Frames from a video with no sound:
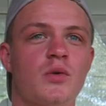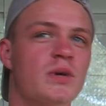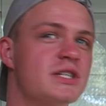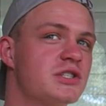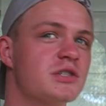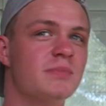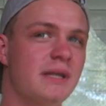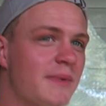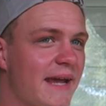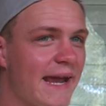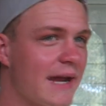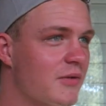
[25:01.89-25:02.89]
we should be able
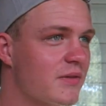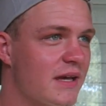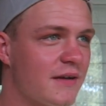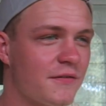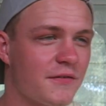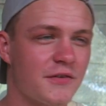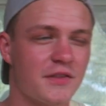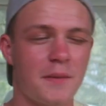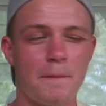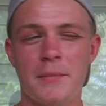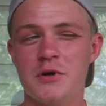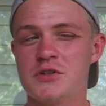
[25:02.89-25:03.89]
to handle that for the
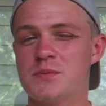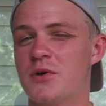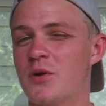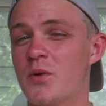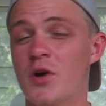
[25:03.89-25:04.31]
most part.